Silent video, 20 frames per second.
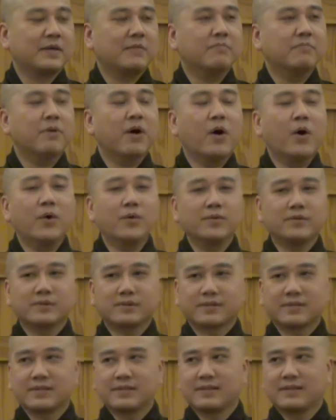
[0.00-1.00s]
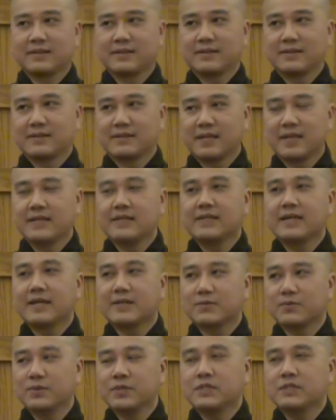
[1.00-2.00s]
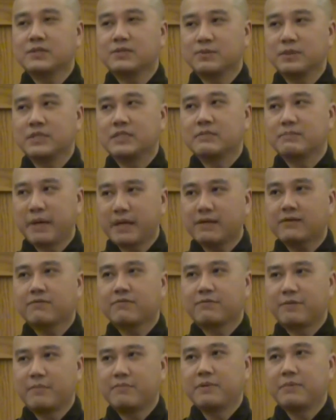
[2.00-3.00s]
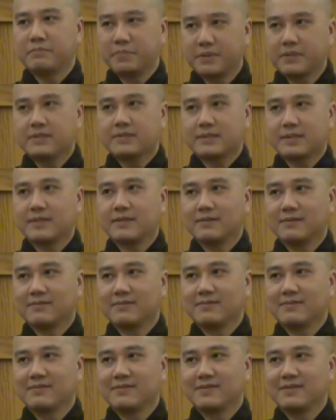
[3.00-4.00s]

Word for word: The most thing that we respect from a person